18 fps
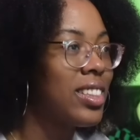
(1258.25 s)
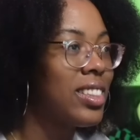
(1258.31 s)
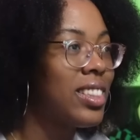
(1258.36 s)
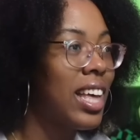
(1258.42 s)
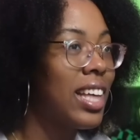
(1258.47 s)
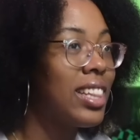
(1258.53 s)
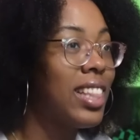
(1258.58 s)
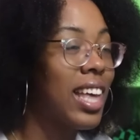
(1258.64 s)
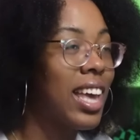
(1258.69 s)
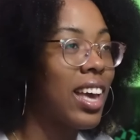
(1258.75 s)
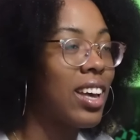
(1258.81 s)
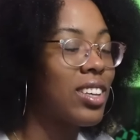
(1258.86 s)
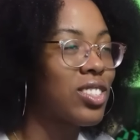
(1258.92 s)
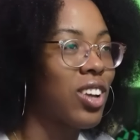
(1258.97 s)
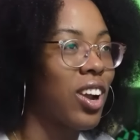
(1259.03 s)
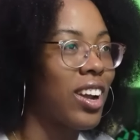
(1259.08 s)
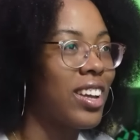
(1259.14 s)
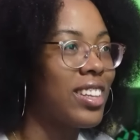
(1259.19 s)
They,
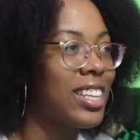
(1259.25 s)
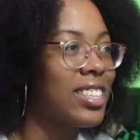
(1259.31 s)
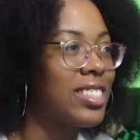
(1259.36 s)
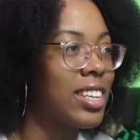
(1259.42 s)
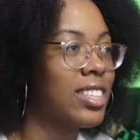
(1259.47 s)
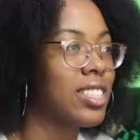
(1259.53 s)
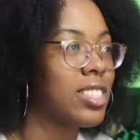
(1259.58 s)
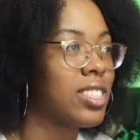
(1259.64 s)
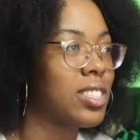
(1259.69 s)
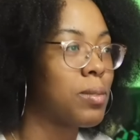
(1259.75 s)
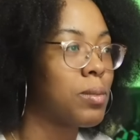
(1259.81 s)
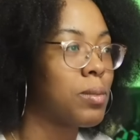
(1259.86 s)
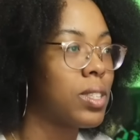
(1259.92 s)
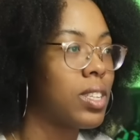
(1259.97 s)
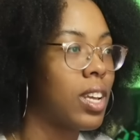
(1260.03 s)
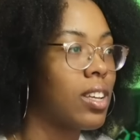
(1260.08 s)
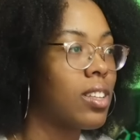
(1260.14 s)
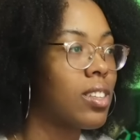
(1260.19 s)
they, sorry, they sentenced him
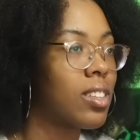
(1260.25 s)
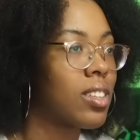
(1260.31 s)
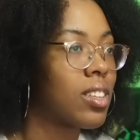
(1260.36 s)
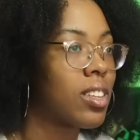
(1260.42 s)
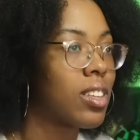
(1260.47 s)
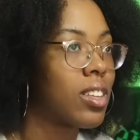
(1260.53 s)
to death.